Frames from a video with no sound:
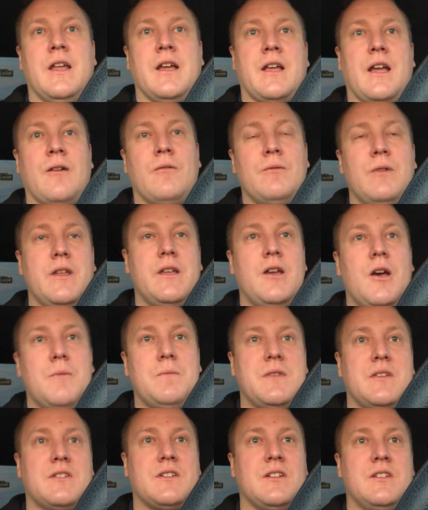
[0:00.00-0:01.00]
Like, I really
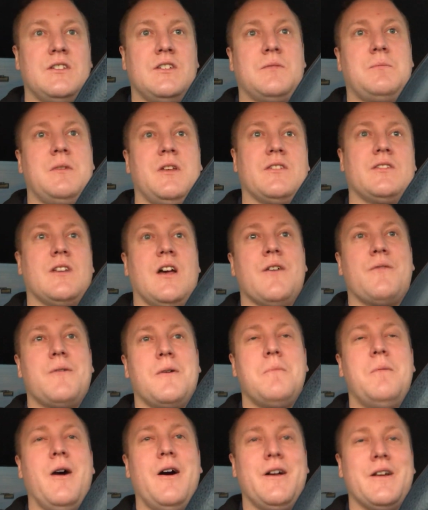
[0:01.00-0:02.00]
hope this can just be a
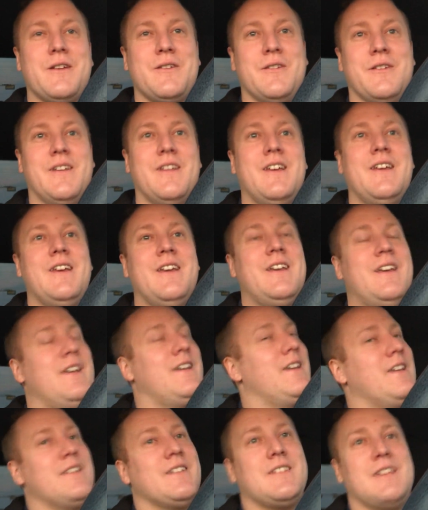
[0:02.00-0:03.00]
software bug and
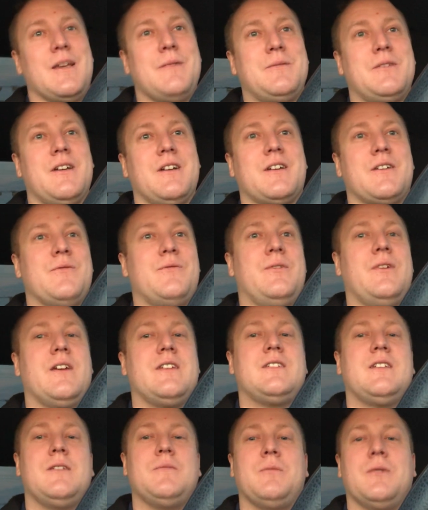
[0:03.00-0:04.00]
Samsung can
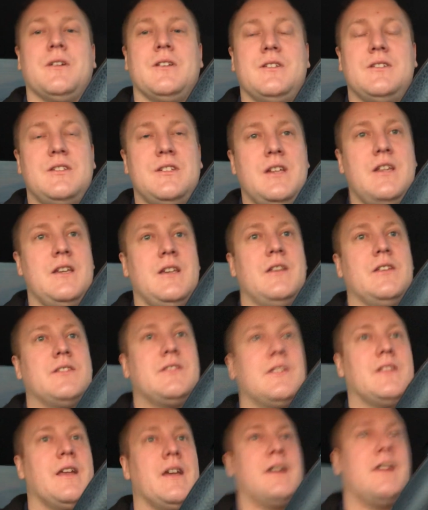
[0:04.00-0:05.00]
fix it, but
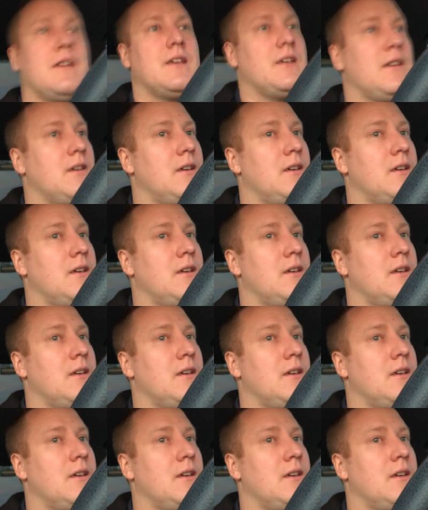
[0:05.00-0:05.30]
geez, like,